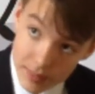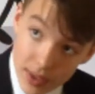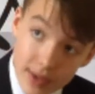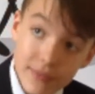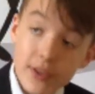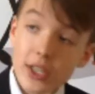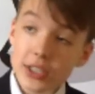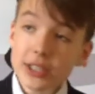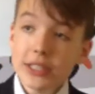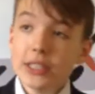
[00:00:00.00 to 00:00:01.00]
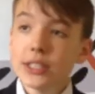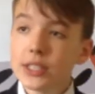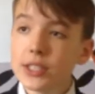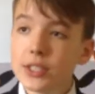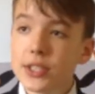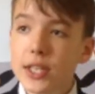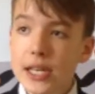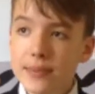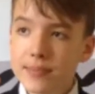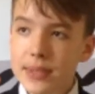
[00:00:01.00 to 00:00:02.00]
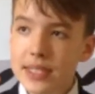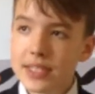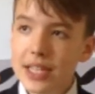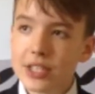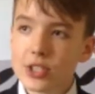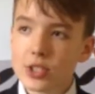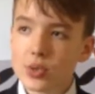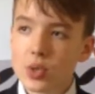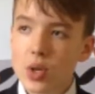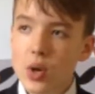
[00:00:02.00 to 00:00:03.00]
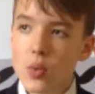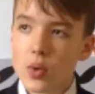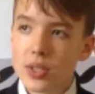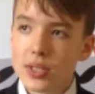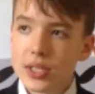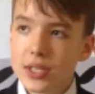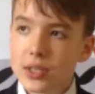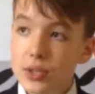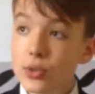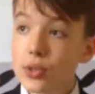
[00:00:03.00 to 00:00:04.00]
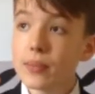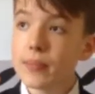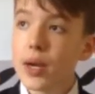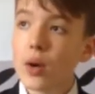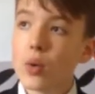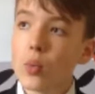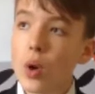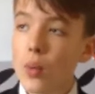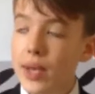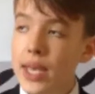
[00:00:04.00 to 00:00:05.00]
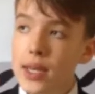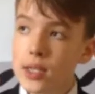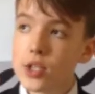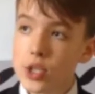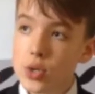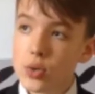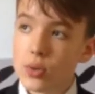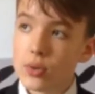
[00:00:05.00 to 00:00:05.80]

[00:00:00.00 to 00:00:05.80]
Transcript: My first session was talking about what we're gonna do